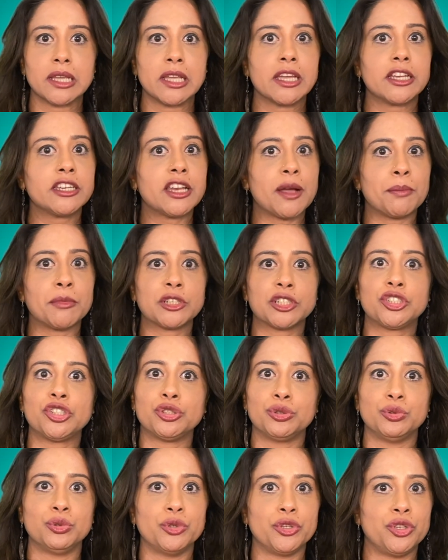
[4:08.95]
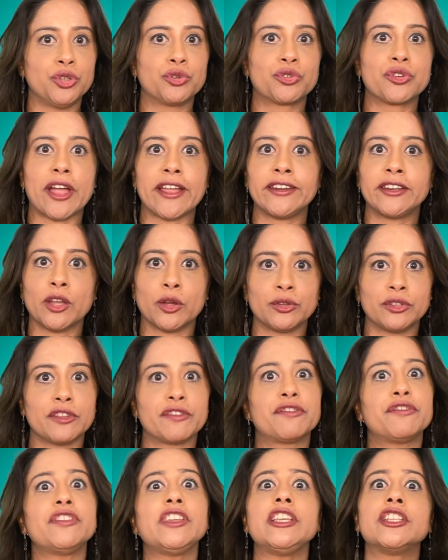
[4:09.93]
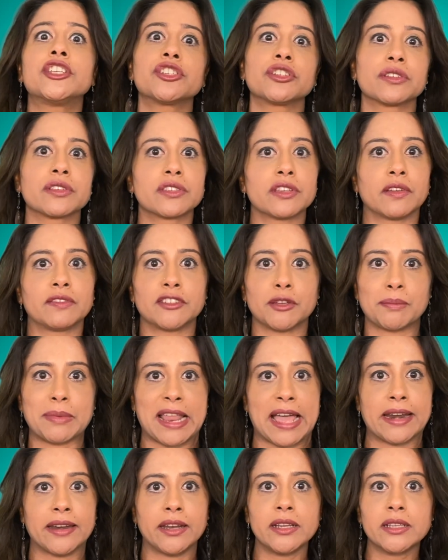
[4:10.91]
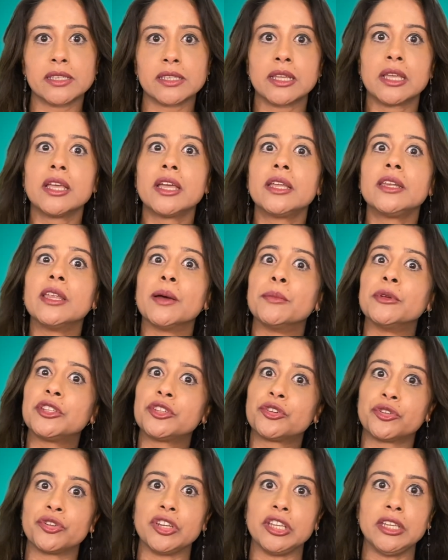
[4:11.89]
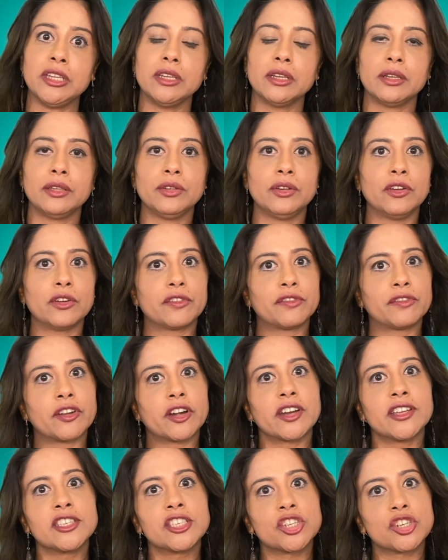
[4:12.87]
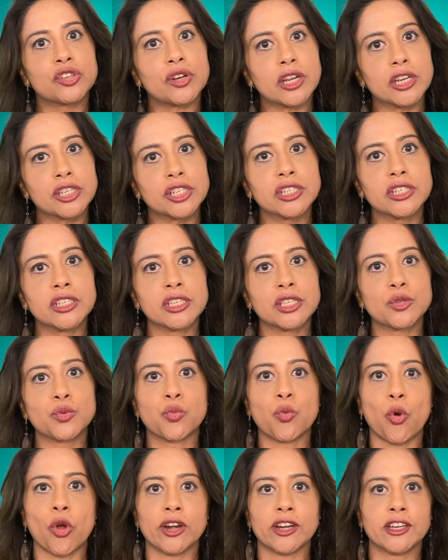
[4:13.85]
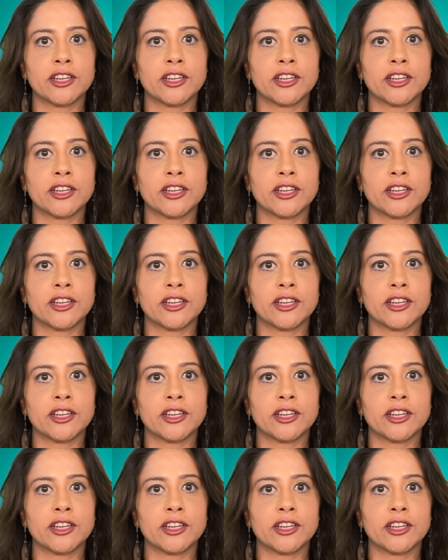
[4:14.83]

Number 2, you write down the features of the planets. Number 3, you look for instructions, what